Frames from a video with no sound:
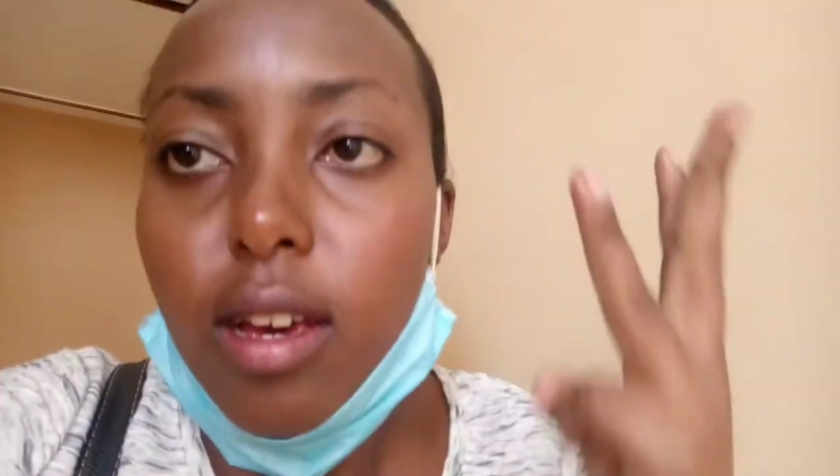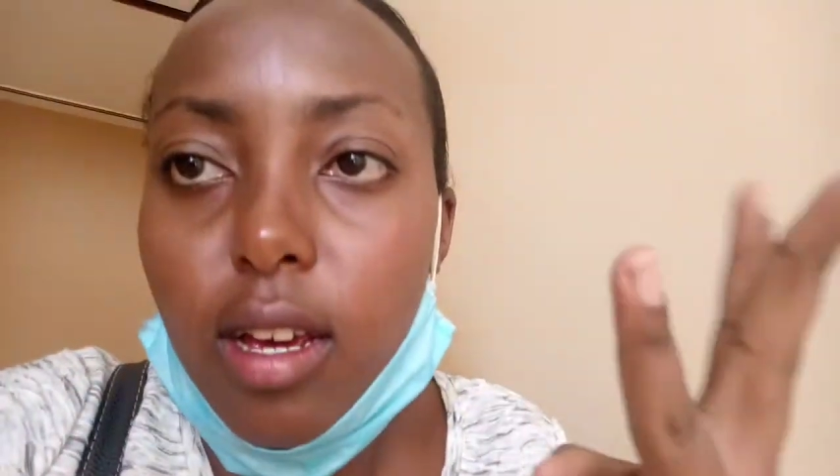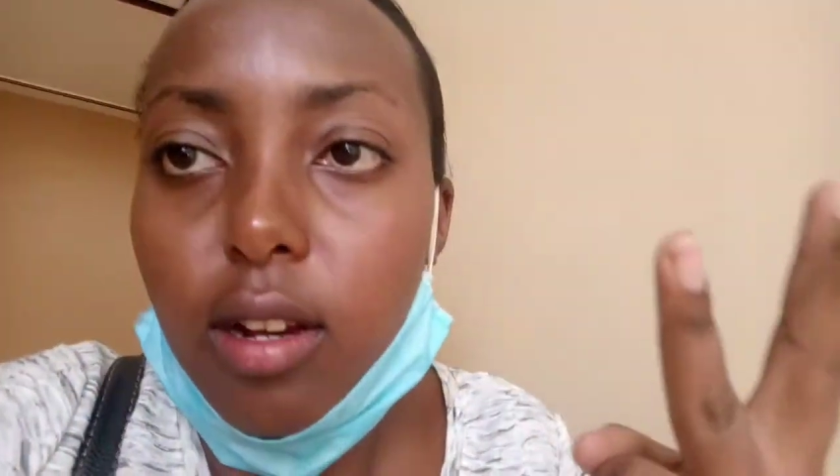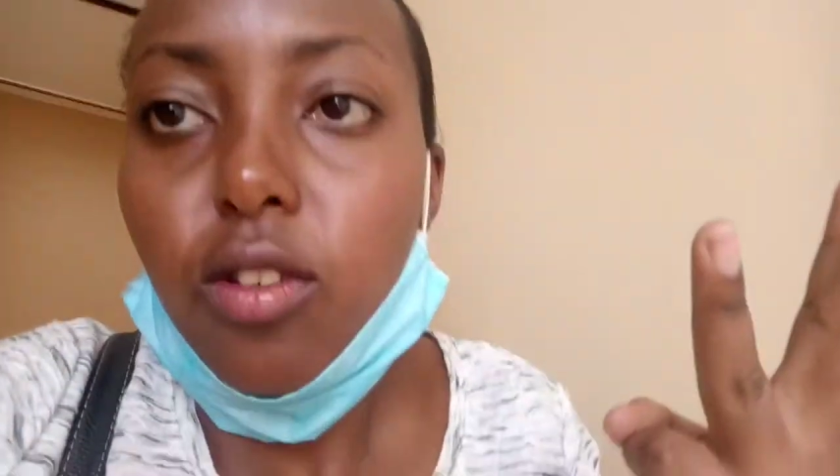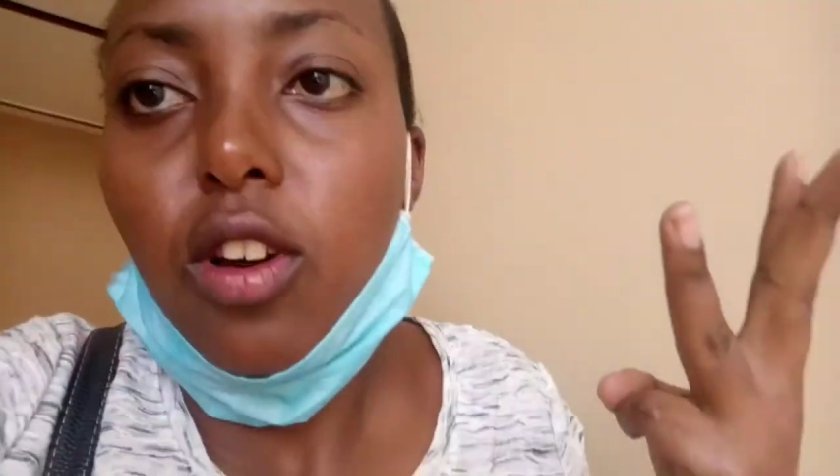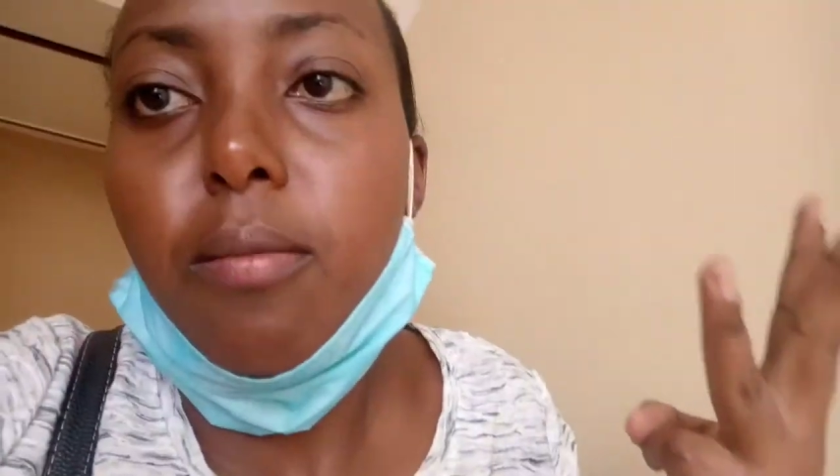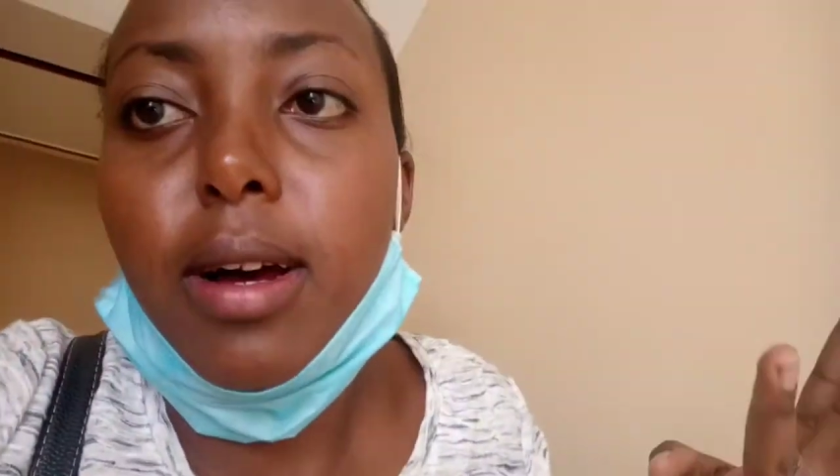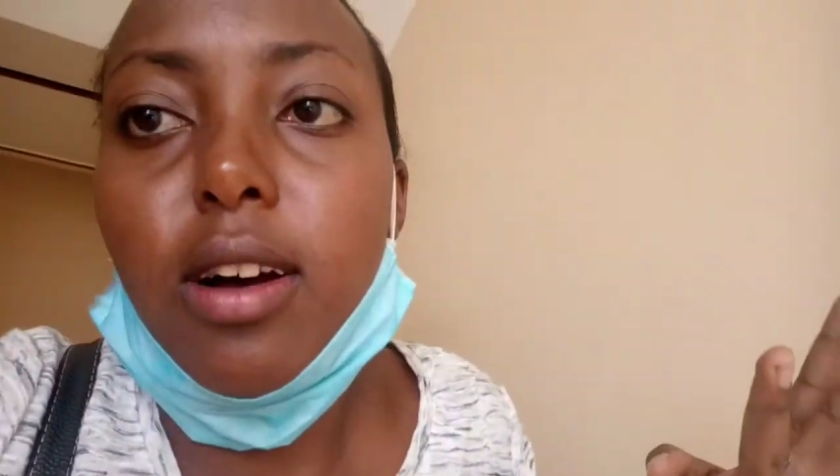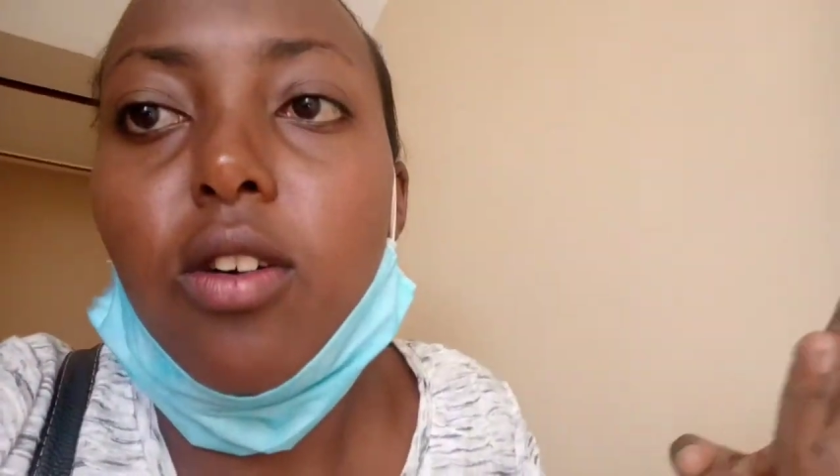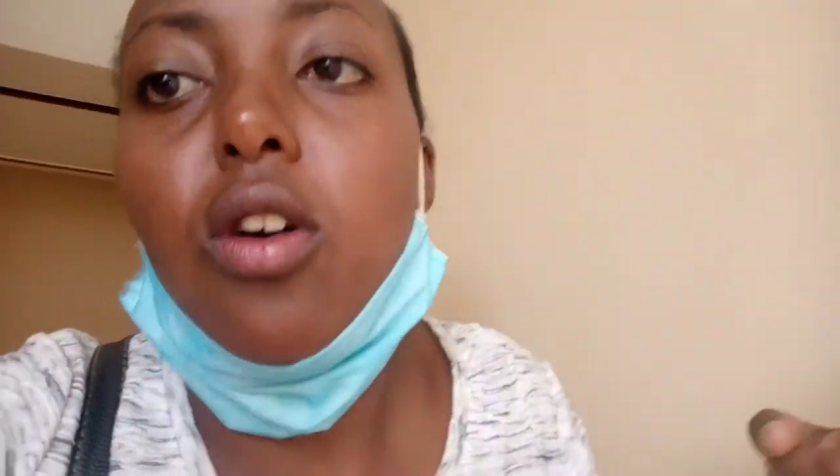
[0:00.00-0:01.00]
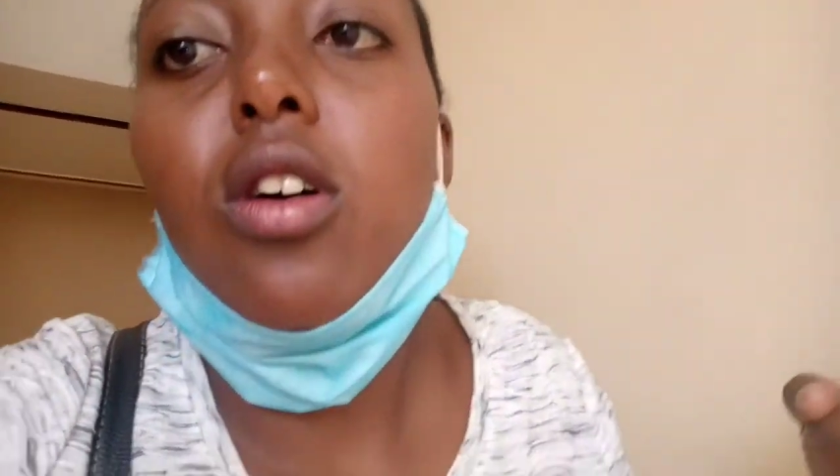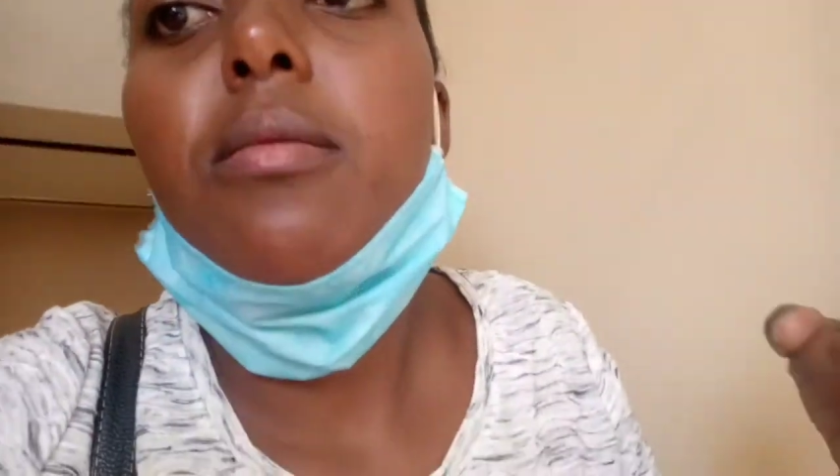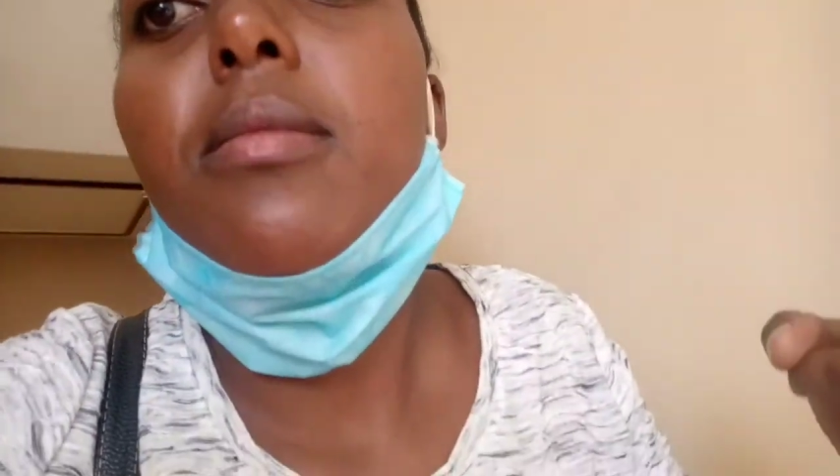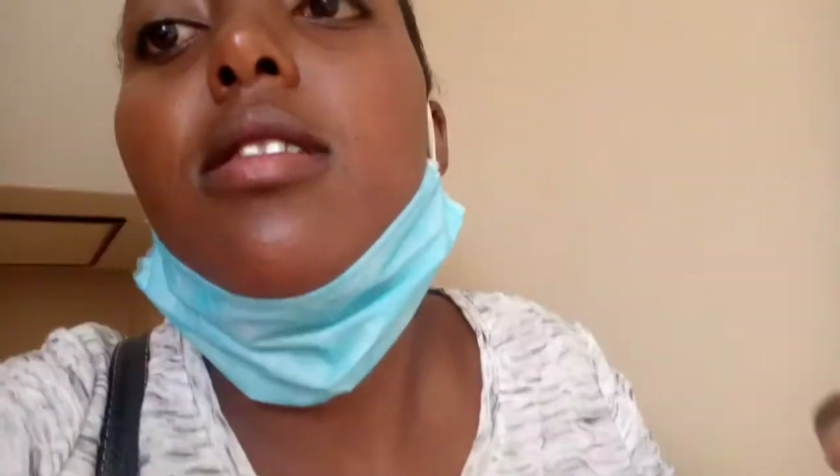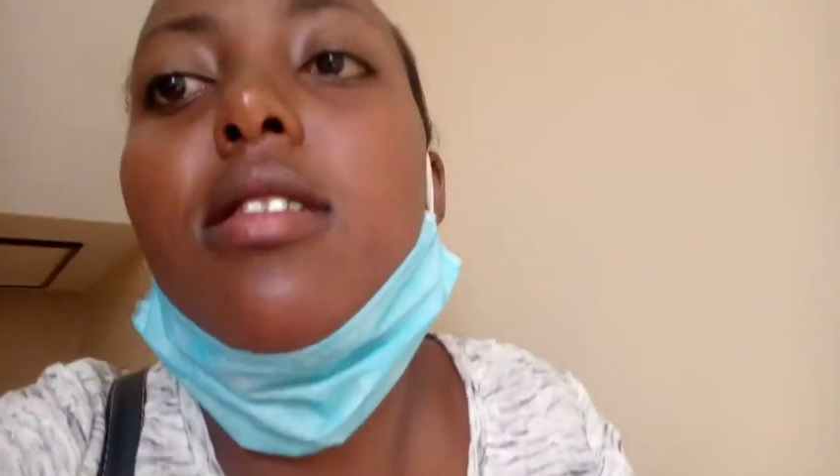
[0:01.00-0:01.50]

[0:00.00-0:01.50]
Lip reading: and going back home